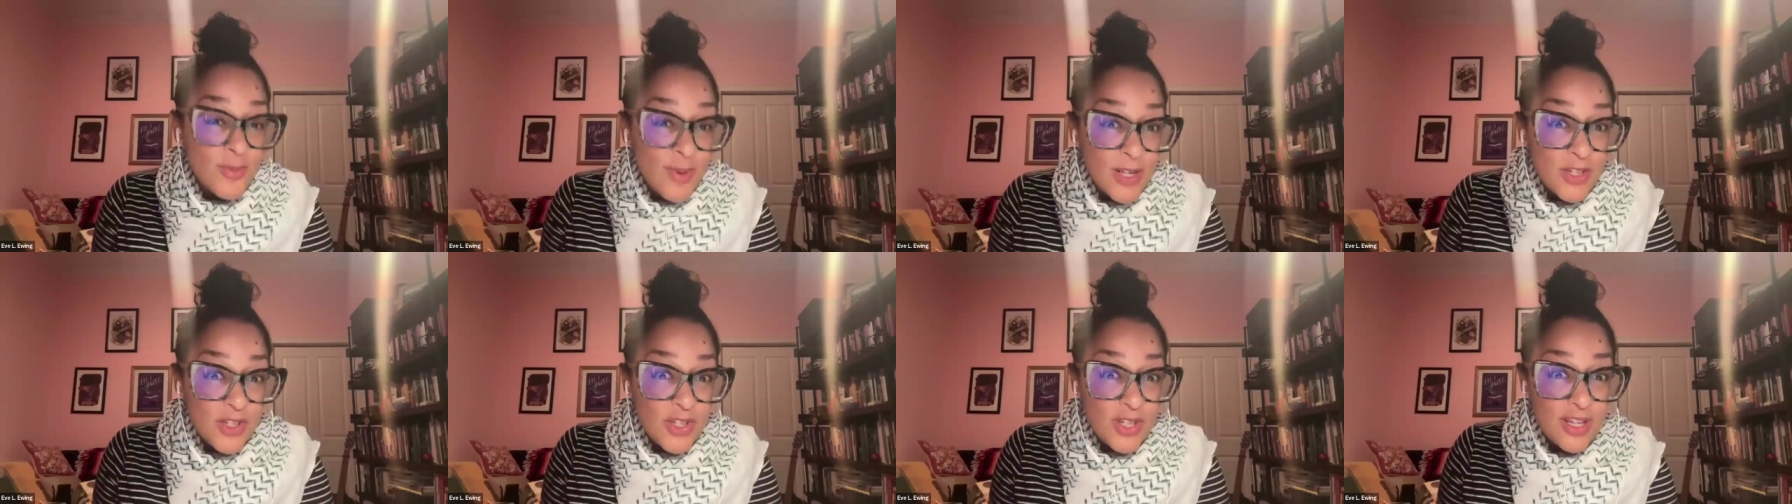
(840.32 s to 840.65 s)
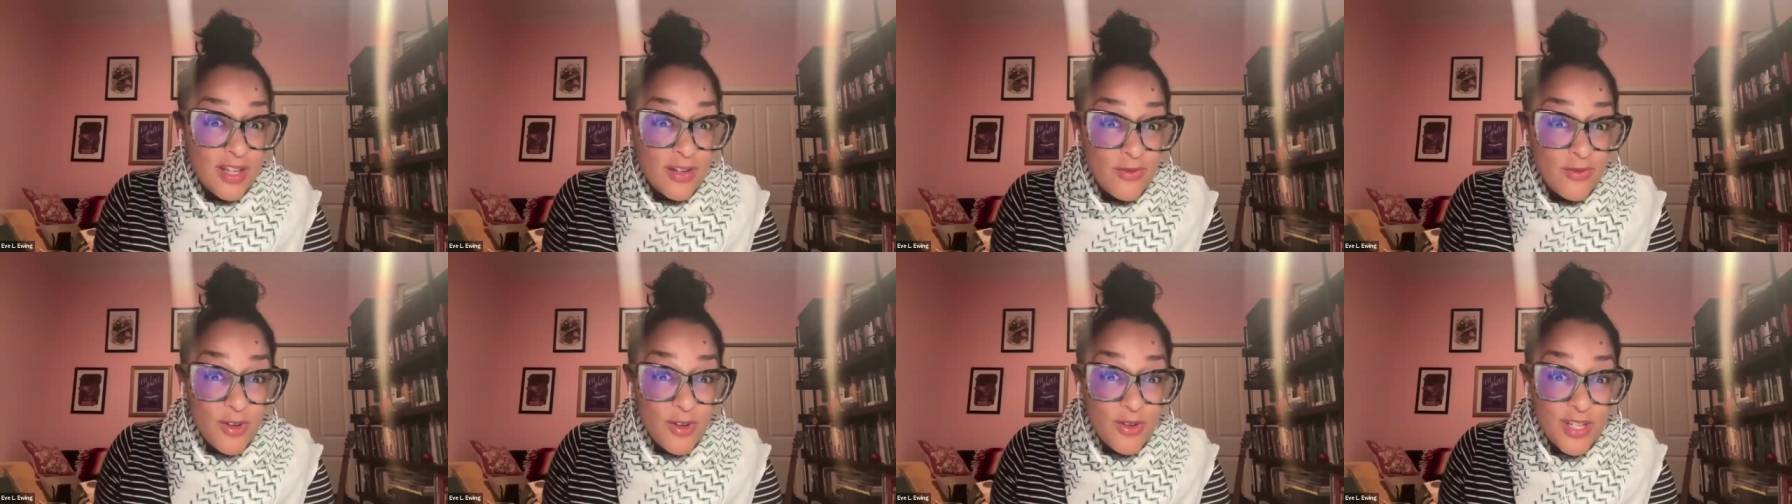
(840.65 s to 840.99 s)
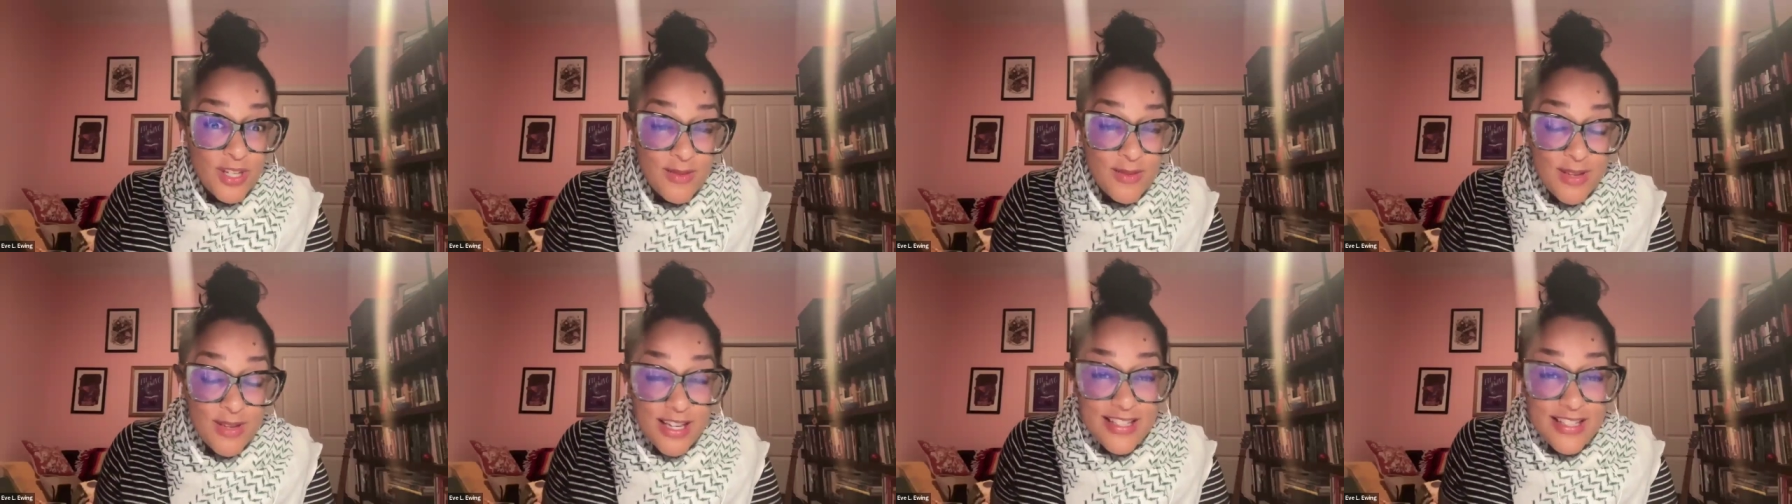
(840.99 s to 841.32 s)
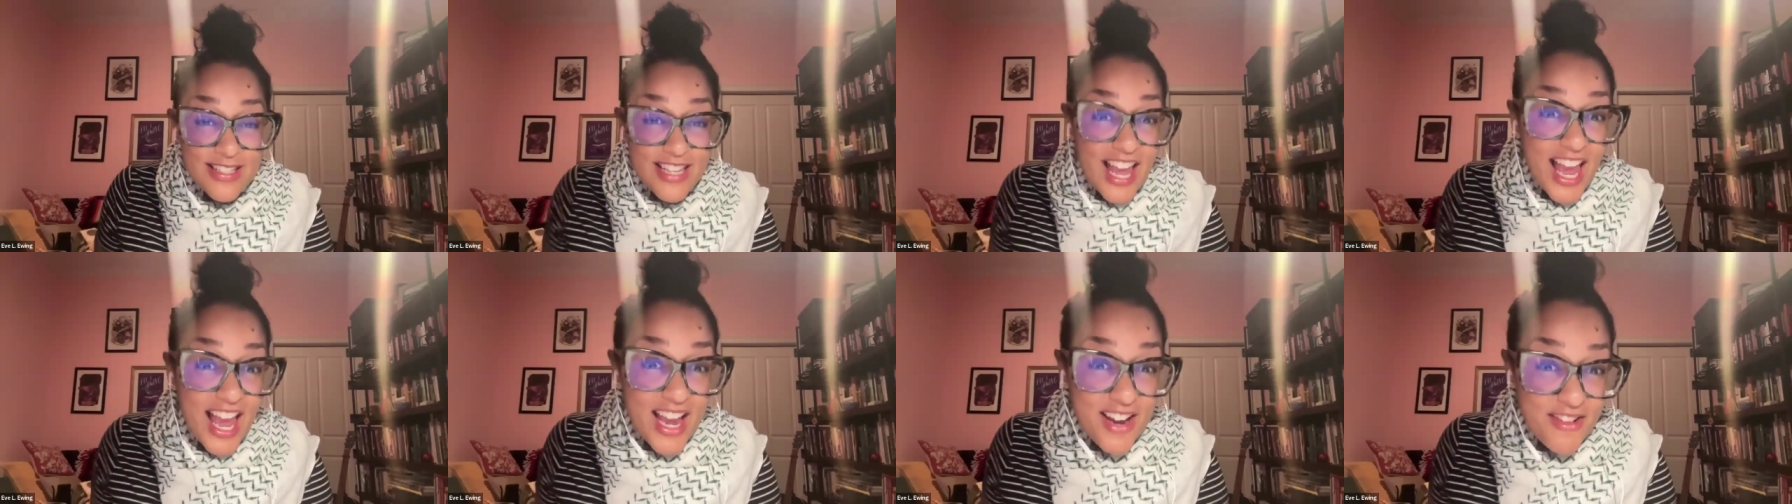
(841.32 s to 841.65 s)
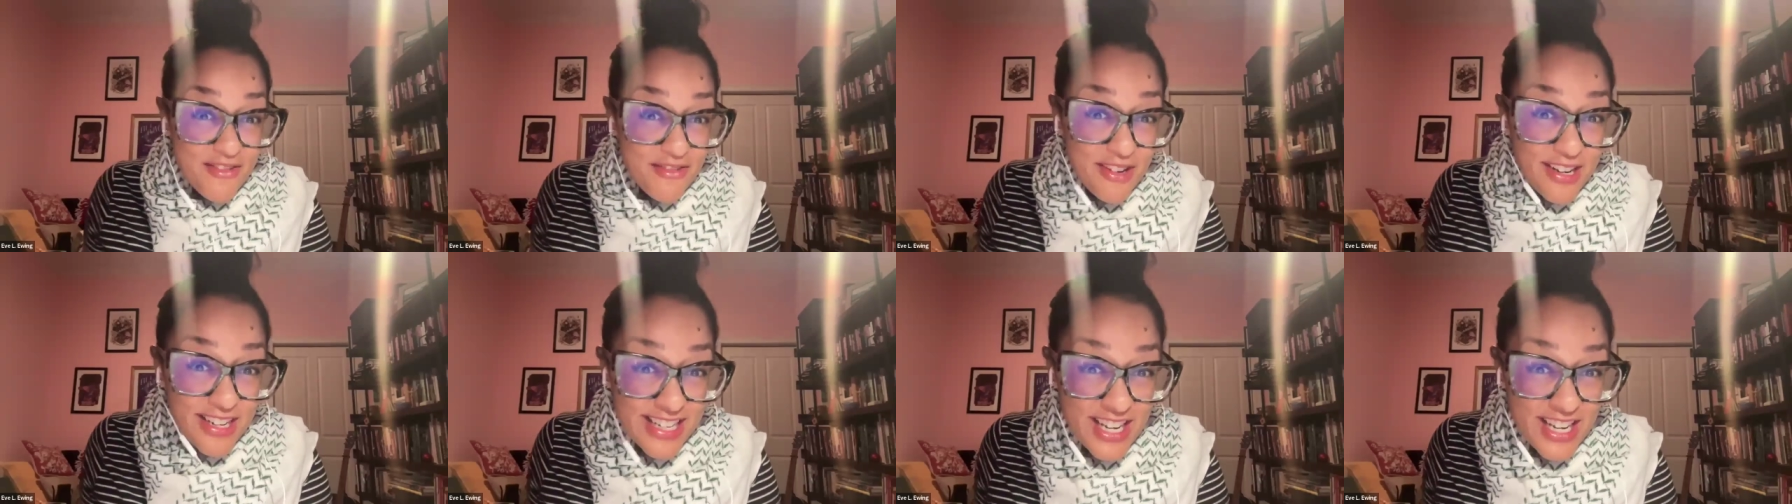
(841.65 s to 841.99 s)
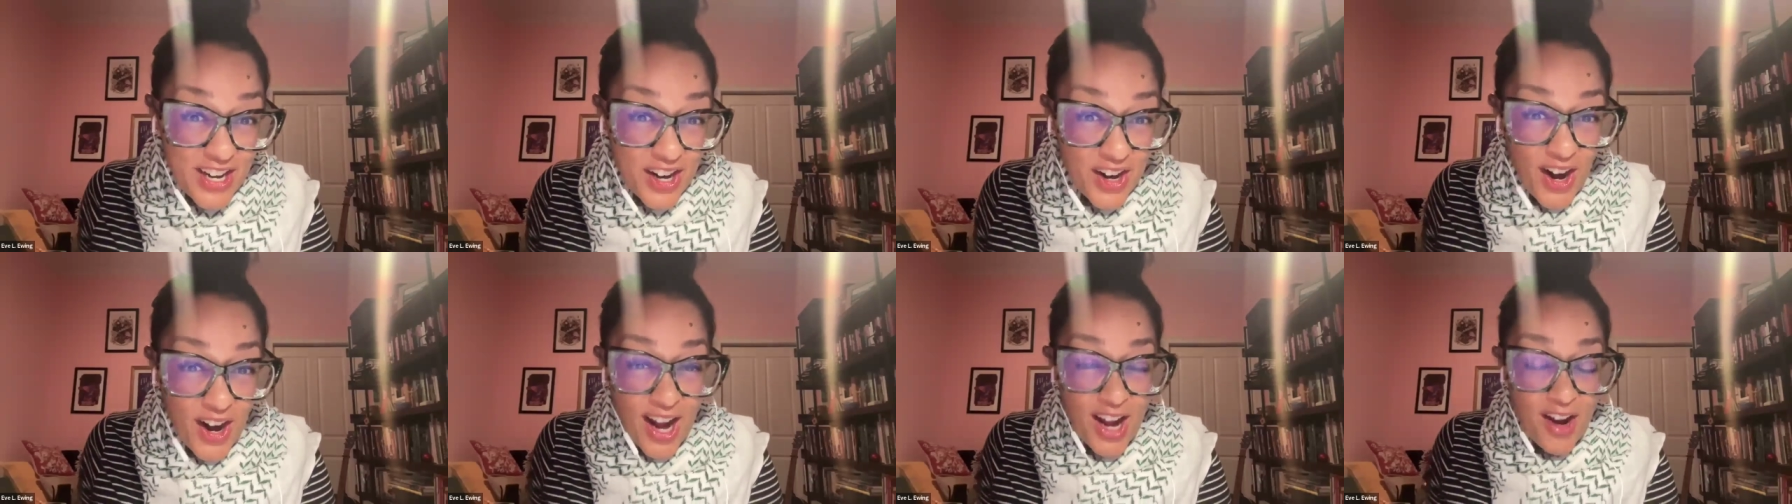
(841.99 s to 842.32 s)
especially confusing because every
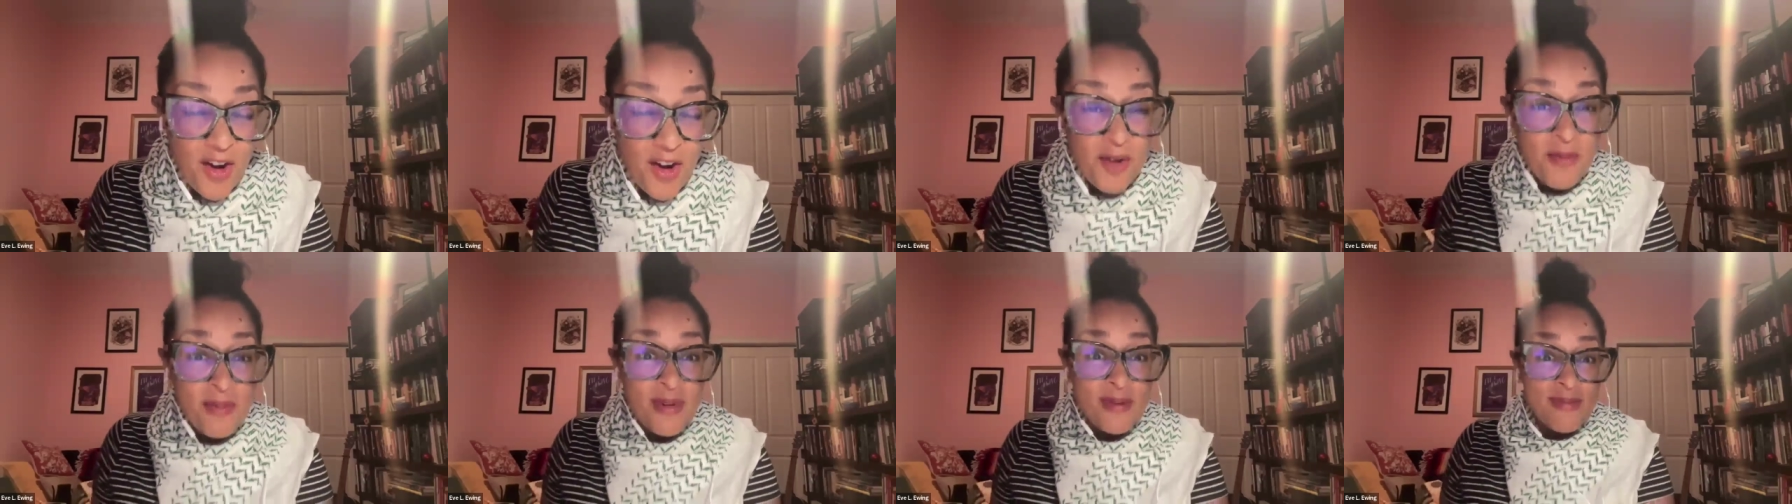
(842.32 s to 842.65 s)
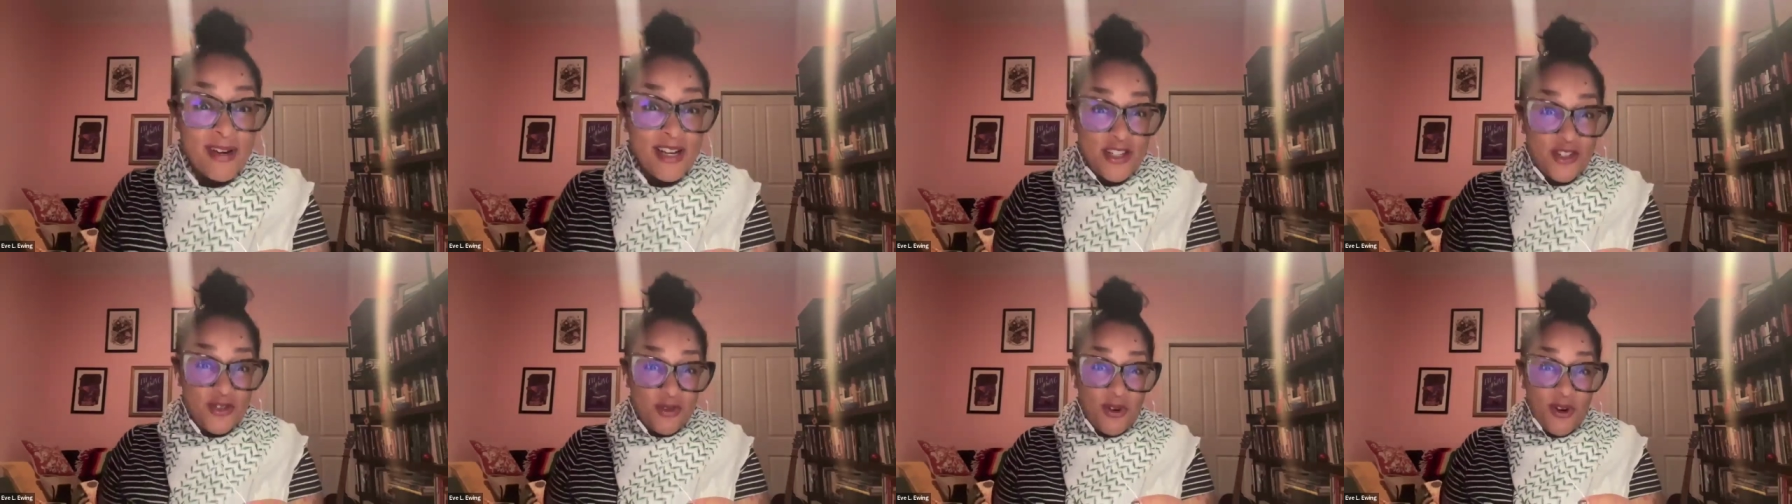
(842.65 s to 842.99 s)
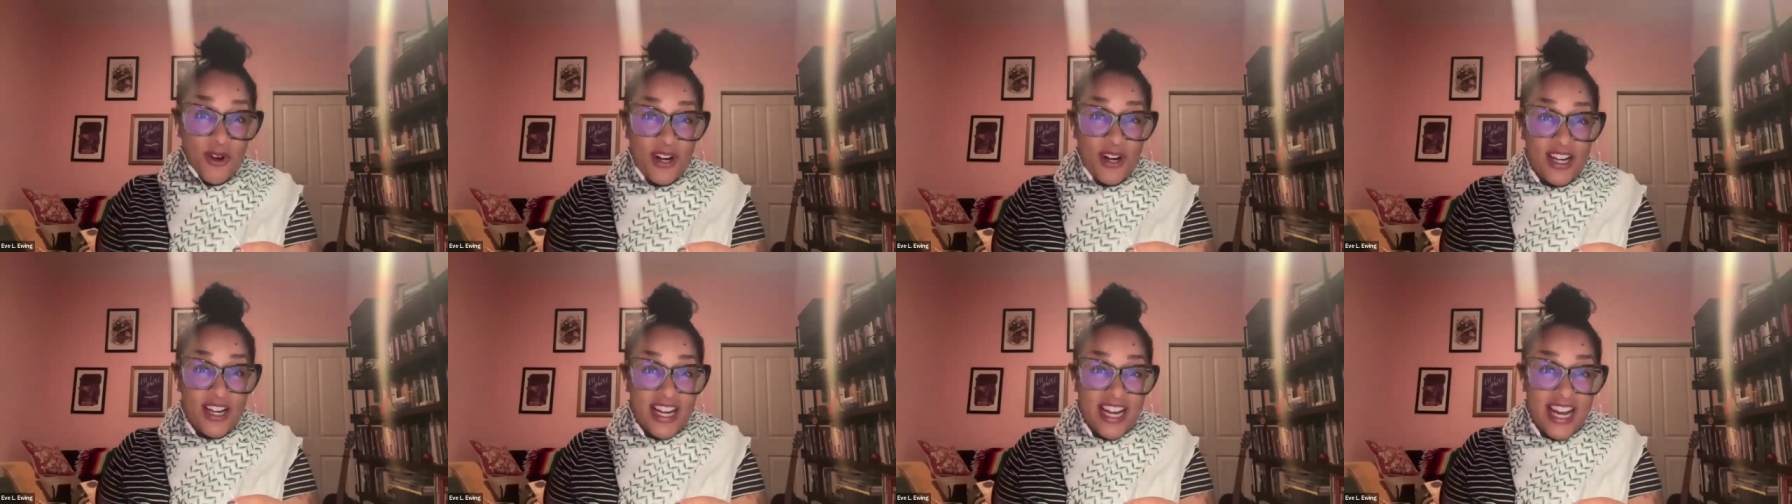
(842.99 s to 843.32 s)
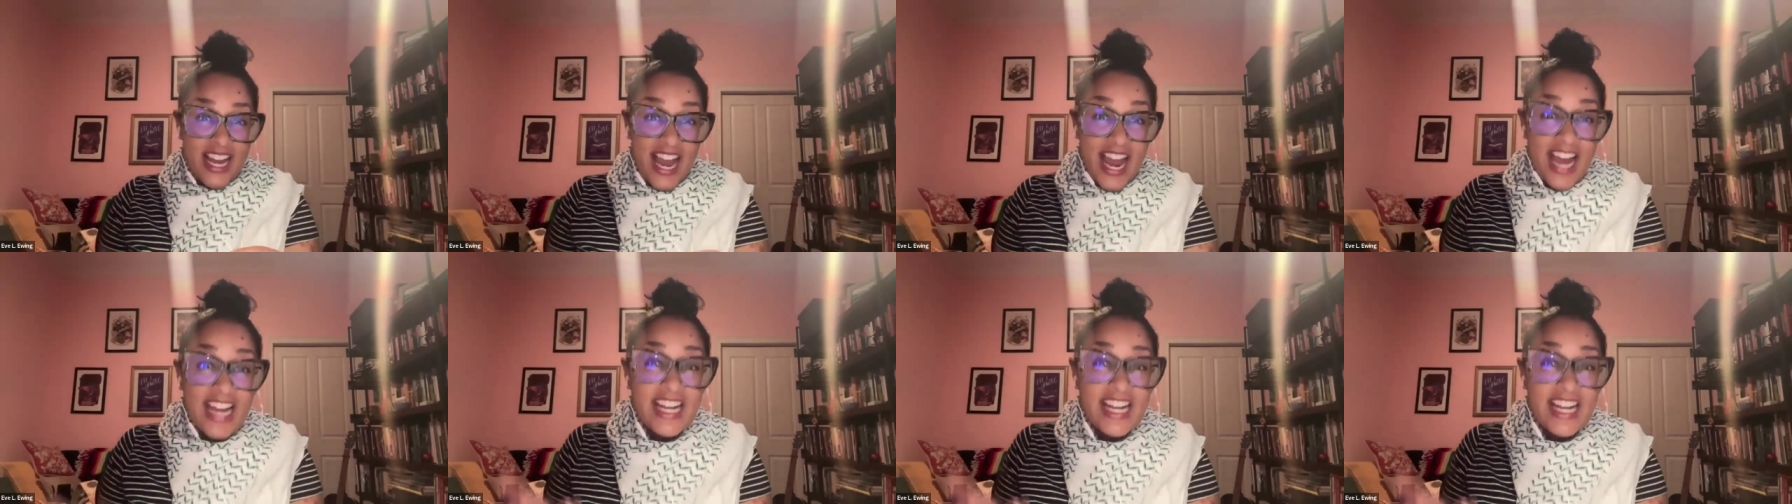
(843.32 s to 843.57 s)
year I open my drawer